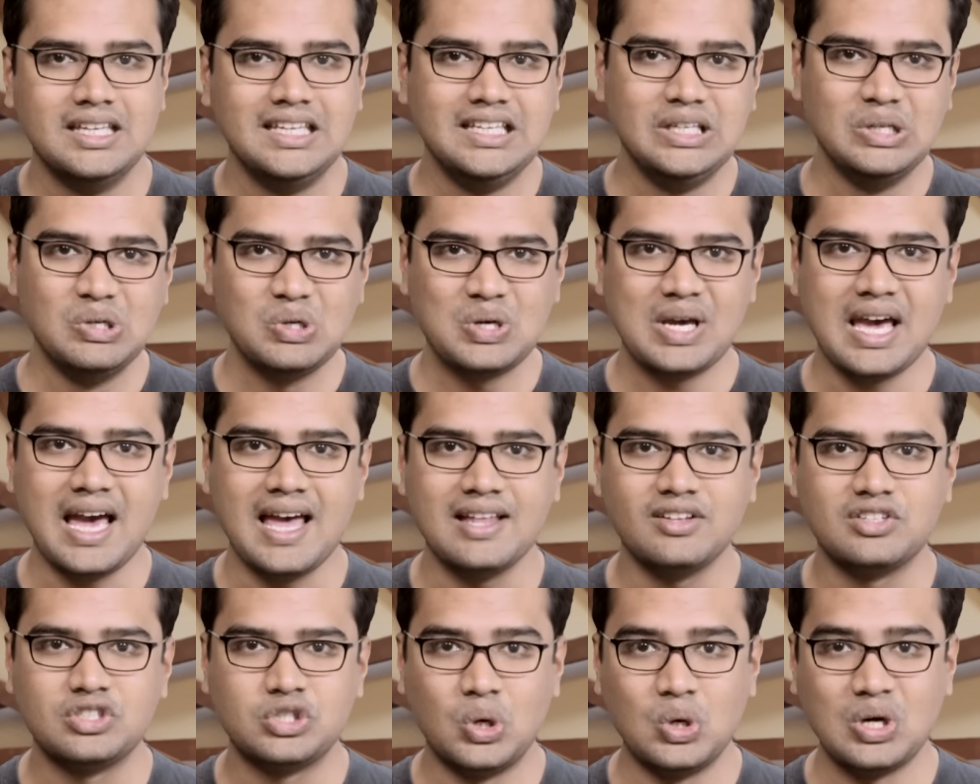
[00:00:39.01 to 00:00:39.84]
You
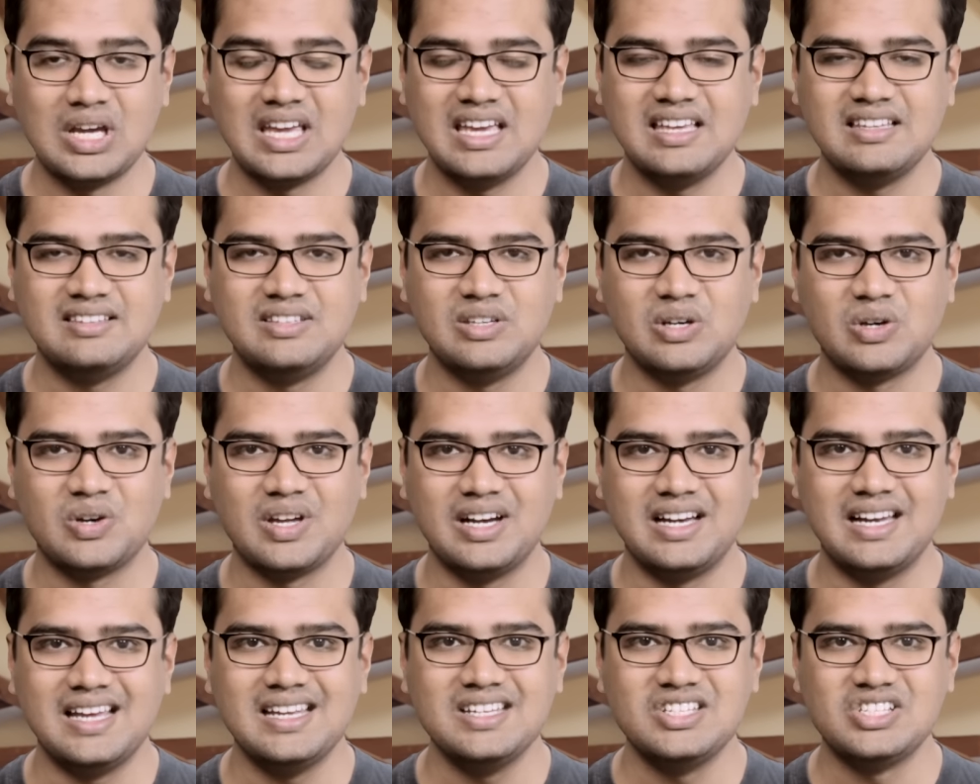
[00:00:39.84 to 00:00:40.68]
can showcase your
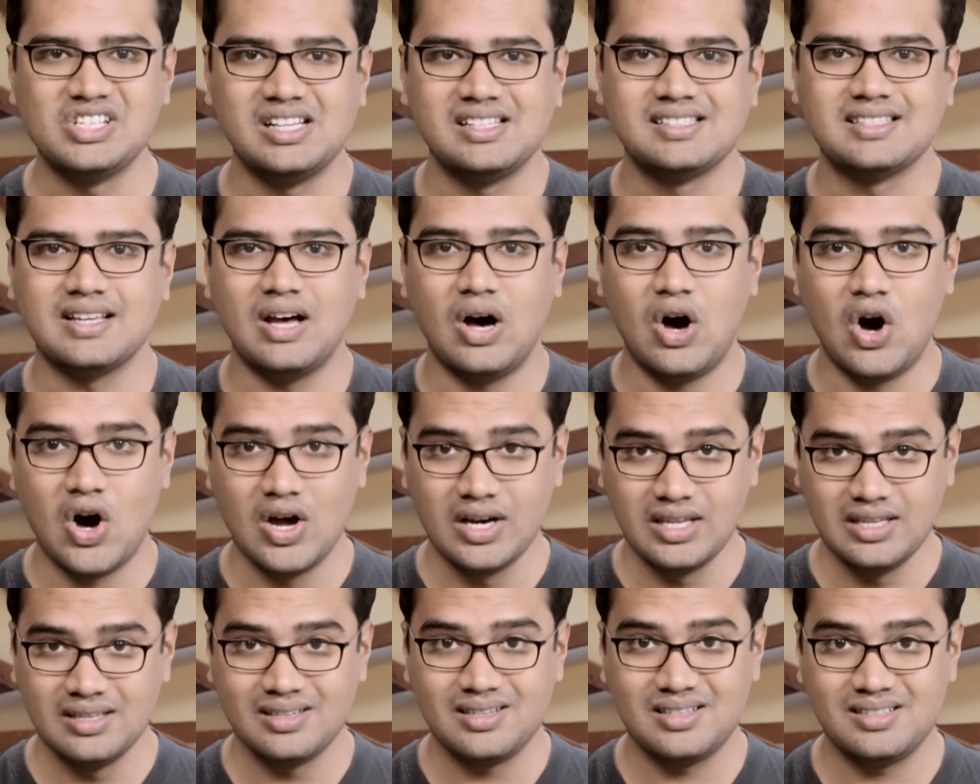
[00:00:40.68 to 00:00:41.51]
credentials
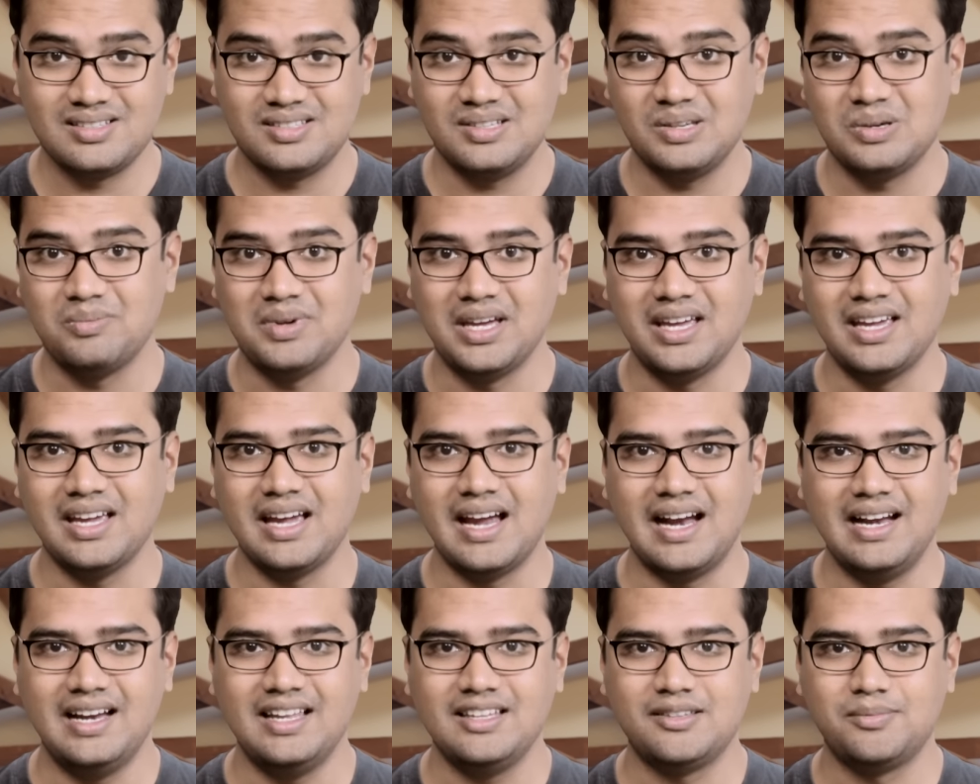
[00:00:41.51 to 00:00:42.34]
on your resume
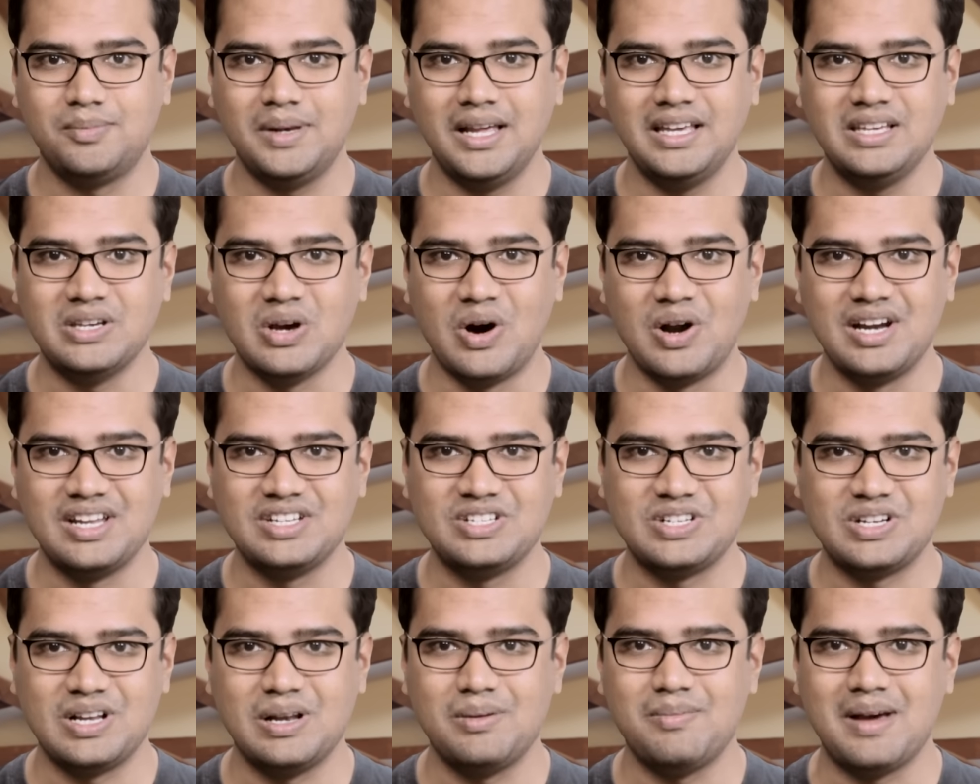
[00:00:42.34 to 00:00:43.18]
and display your
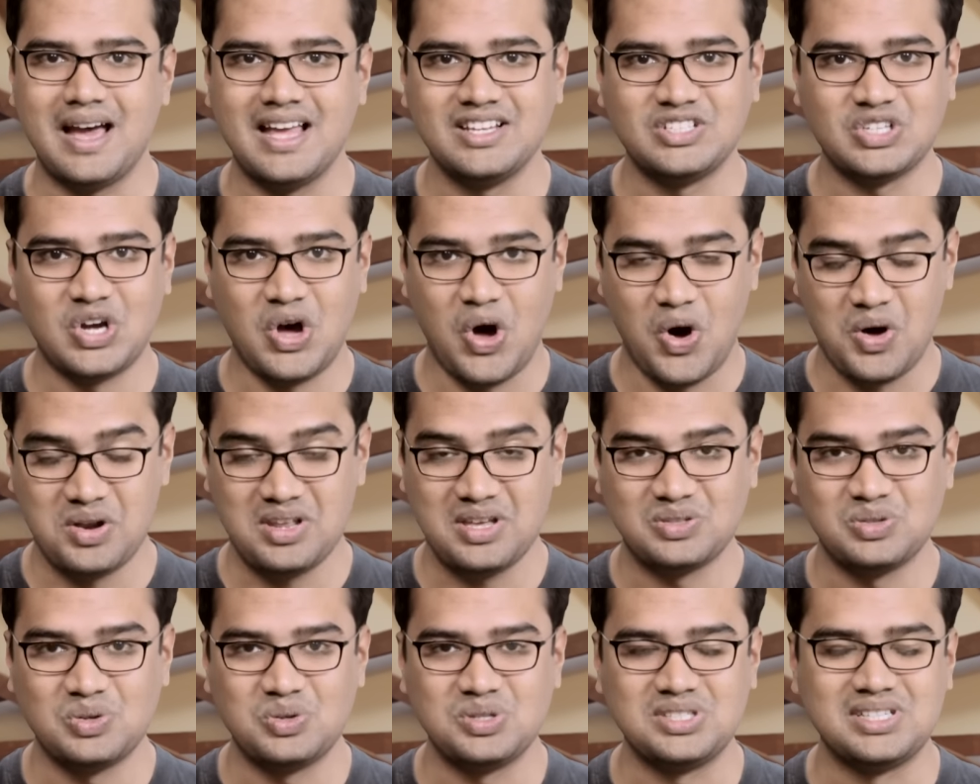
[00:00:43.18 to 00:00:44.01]
digital badge on
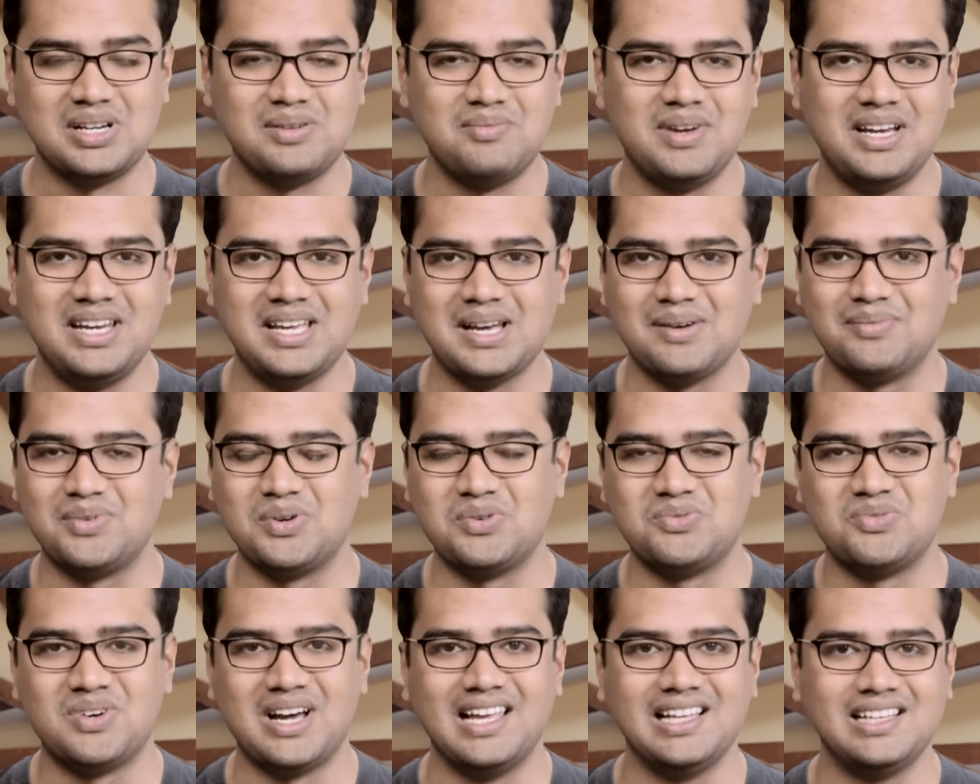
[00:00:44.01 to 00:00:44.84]
your social media
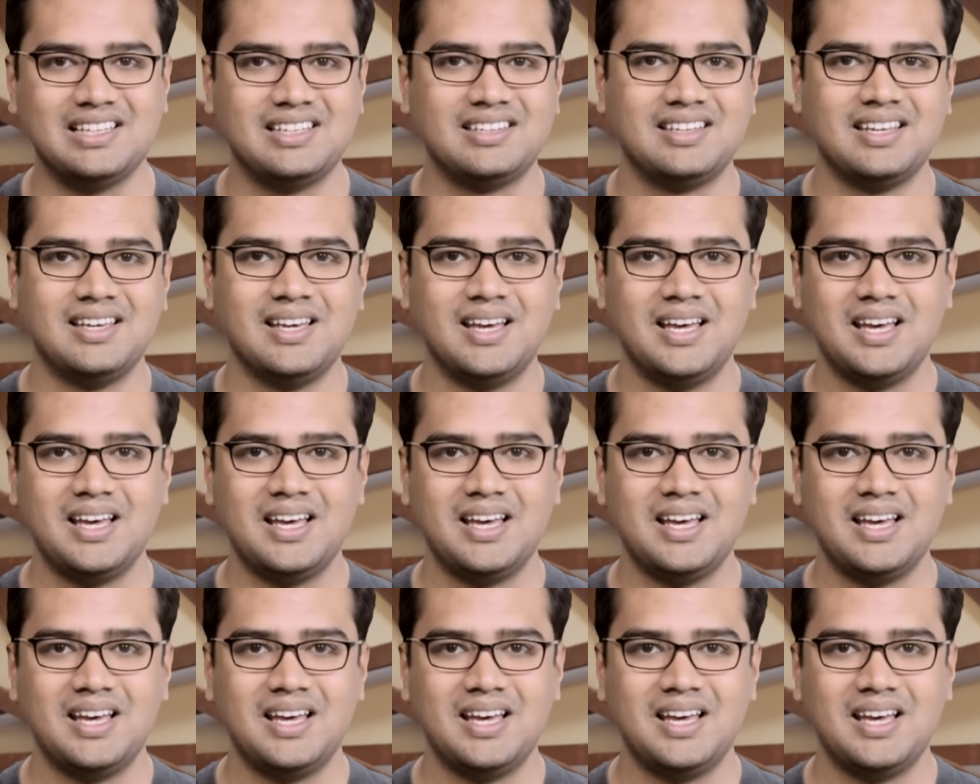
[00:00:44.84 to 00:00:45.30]
profiles.